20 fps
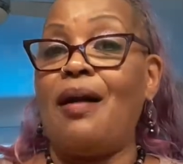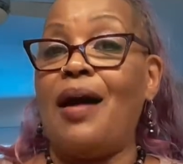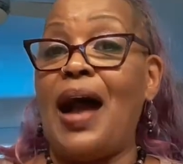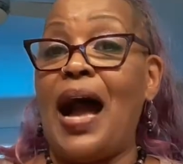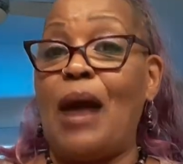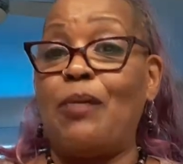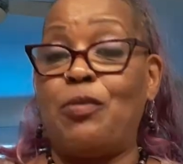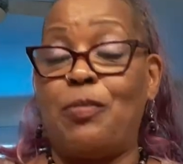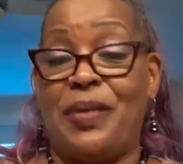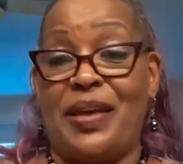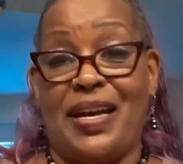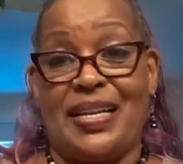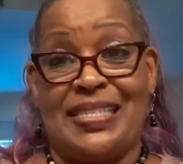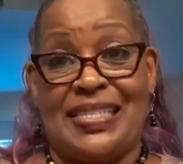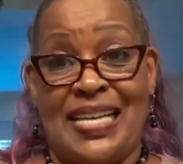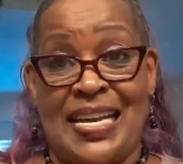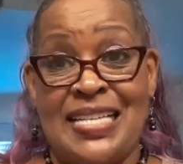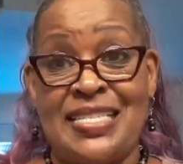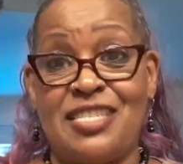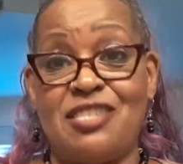I would be
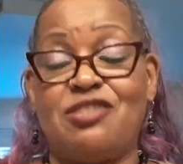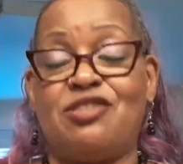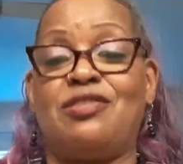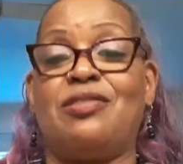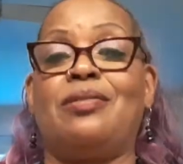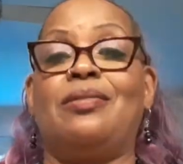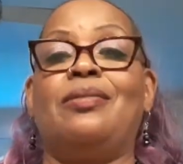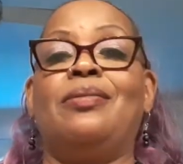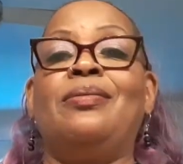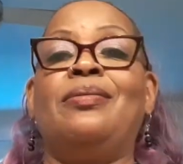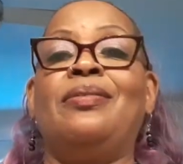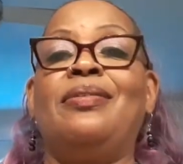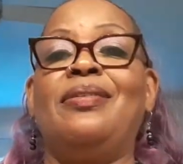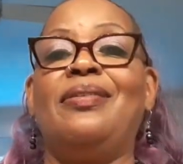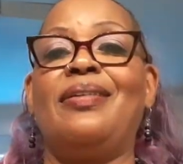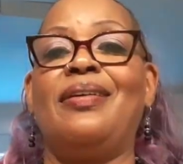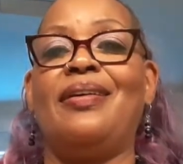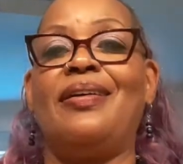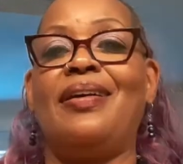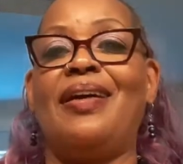attended to,
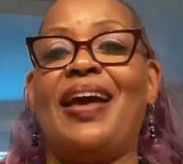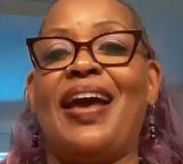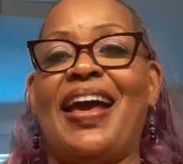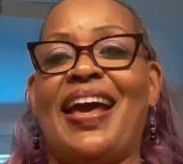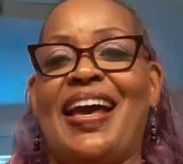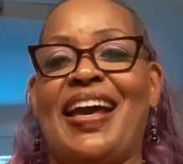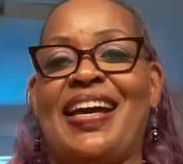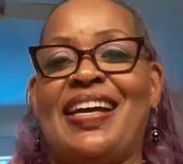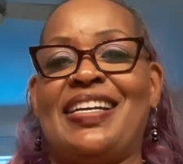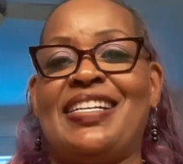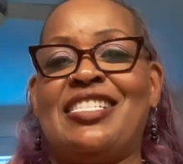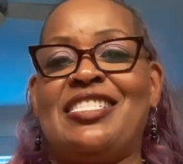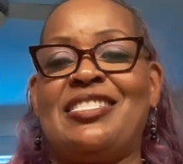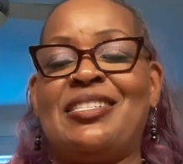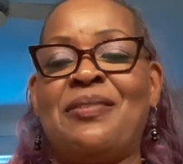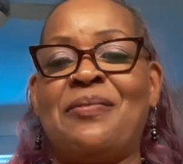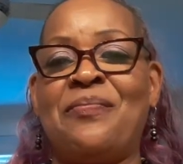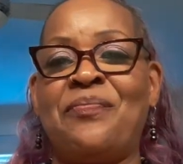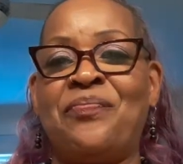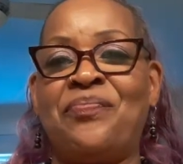
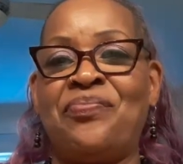and